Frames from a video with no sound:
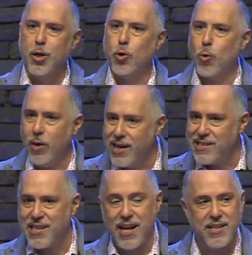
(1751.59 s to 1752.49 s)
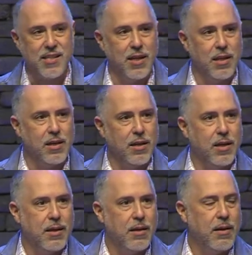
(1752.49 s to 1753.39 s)
criticizing
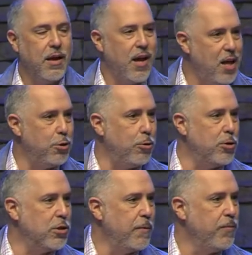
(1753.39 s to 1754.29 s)
others